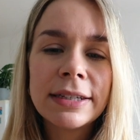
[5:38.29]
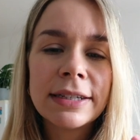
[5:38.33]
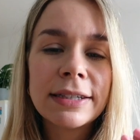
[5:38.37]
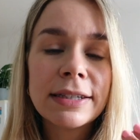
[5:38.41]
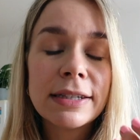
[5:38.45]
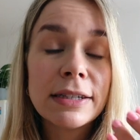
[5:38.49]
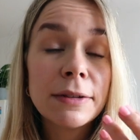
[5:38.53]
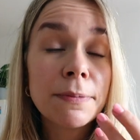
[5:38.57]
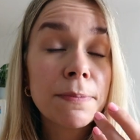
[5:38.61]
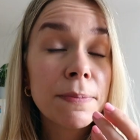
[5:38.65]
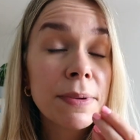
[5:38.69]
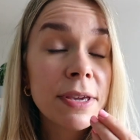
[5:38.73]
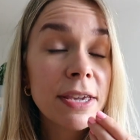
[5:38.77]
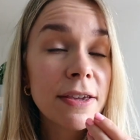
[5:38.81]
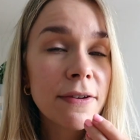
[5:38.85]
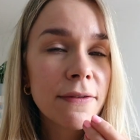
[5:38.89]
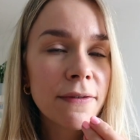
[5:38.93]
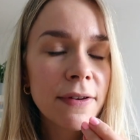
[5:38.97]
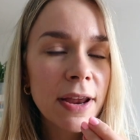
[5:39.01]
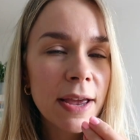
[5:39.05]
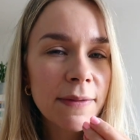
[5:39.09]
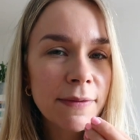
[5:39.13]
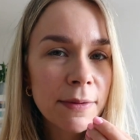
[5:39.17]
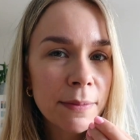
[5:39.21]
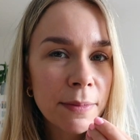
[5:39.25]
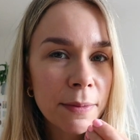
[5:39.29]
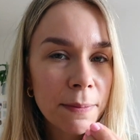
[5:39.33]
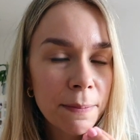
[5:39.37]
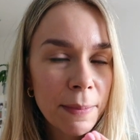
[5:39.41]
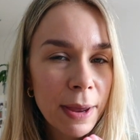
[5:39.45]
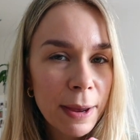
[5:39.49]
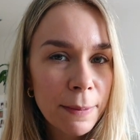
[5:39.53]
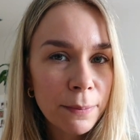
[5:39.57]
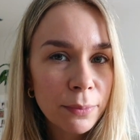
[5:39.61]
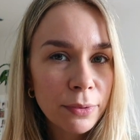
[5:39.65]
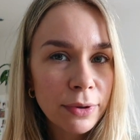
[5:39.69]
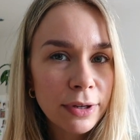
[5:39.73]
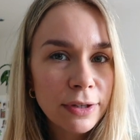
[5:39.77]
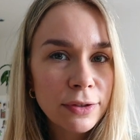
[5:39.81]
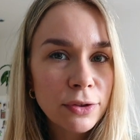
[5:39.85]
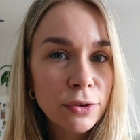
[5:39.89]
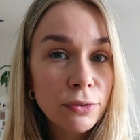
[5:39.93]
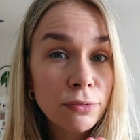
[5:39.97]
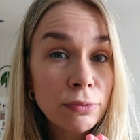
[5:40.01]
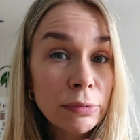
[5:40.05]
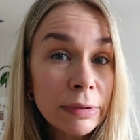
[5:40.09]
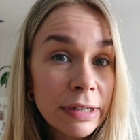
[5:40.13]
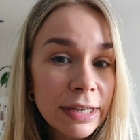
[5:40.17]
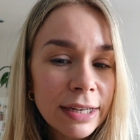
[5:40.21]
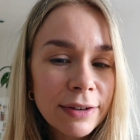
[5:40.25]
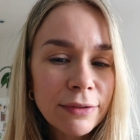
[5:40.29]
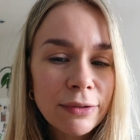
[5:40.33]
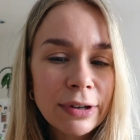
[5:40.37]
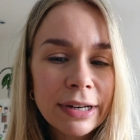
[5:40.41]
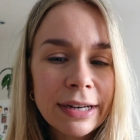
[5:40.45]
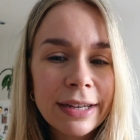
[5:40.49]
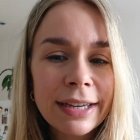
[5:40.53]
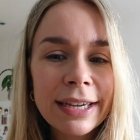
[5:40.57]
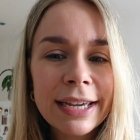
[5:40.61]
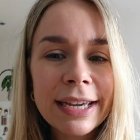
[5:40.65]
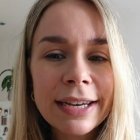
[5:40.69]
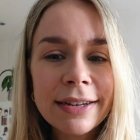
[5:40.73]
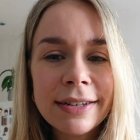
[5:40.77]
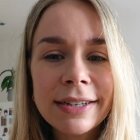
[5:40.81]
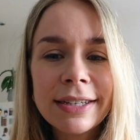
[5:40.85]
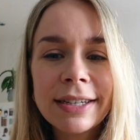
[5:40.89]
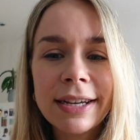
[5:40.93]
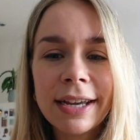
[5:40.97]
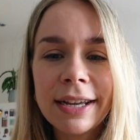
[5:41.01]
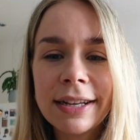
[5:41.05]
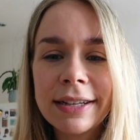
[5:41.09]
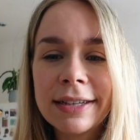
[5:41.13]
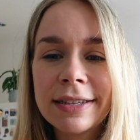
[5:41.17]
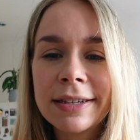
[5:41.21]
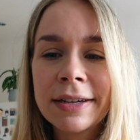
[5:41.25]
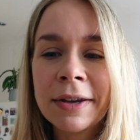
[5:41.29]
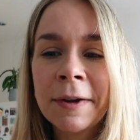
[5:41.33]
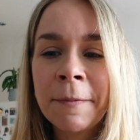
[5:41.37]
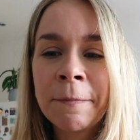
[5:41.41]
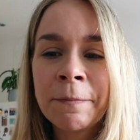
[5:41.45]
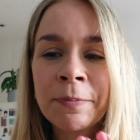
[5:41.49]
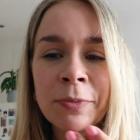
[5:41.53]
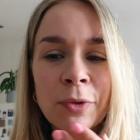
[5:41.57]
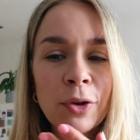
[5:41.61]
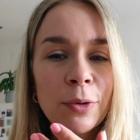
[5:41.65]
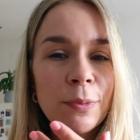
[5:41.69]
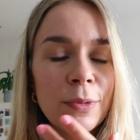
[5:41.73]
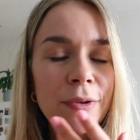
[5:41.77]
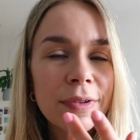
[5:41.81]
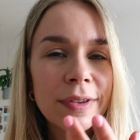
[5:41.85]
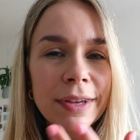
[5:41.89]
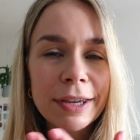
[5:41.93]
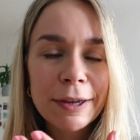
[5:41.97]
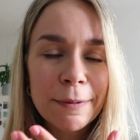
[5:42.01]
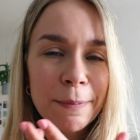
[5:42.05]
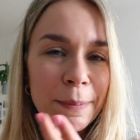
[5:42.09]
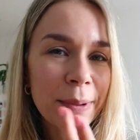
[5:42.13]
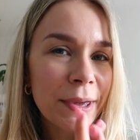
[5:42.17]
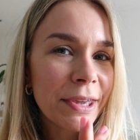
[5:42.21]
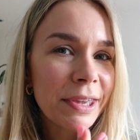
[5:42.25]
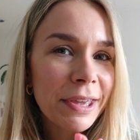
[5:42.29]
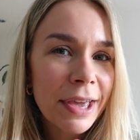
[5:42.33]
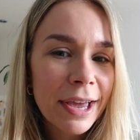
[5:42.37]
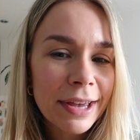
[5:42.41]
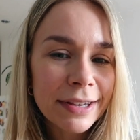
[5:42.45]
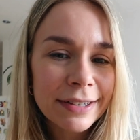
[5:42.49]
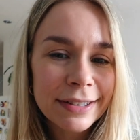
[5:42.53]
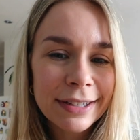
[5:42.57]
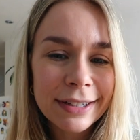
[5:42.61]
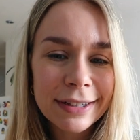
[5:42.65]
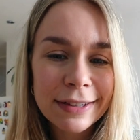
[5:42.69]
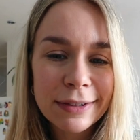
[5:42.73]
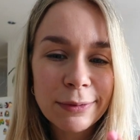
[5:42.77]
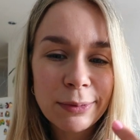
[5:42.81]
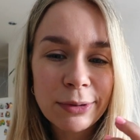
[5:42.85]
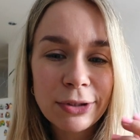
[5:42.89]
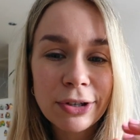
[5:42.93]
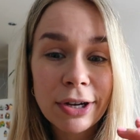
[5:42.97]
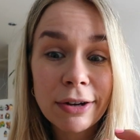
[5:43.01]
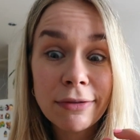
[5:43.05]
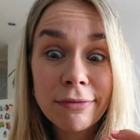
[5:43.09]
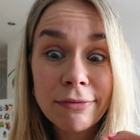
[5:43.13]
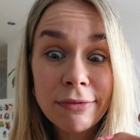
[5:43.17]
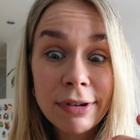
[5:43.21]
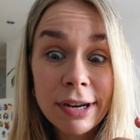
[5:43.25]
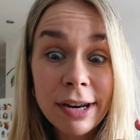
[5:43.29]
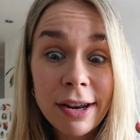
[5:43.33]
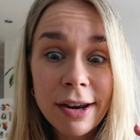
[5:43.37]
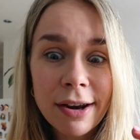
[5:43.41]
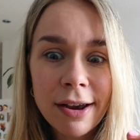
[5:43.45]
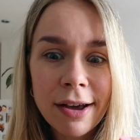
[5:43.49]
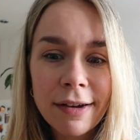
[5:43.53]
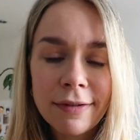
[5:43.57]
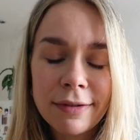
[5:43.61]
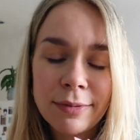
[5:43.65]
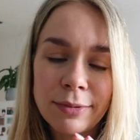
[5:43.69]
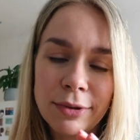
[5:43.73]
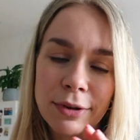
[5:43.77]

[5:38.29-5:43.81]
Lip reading: This is pea flavor but peppery, so really, really intense, almost like a pea essence, which I really love.